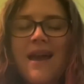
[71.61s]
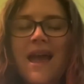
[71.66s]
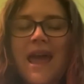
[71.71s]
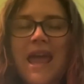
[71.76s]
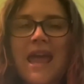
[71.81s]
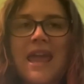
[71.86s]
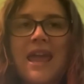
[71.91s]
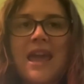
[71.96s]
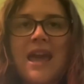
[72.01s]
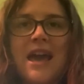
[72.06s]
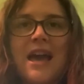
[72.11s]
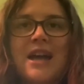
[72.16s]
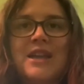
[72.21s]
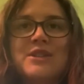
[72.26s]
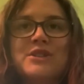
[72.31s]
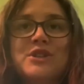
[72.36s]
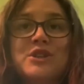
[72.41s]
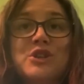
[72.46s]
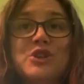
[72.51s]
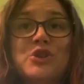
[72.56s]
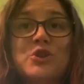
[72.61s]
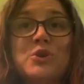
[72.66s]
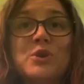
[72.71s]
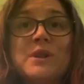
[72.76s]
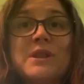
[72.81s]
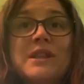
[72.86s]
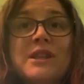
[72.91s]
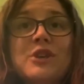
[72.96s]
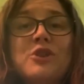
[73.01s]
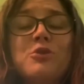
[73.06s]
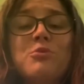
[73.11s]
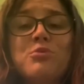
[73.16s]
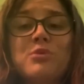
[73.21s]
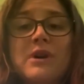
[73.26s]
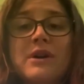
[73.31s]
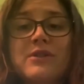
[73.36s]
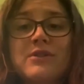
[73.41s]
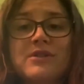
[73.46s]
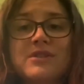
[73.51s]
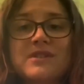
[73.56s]
and your little
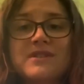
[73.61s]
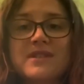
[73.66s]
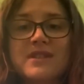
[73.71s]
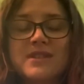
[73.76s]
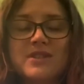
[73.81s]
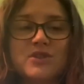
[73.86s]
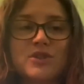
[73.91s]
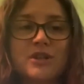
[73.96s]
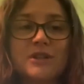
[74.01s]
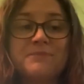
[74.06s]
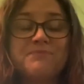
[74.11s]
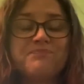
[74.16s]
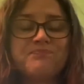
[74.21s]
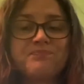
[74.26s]
brother or sister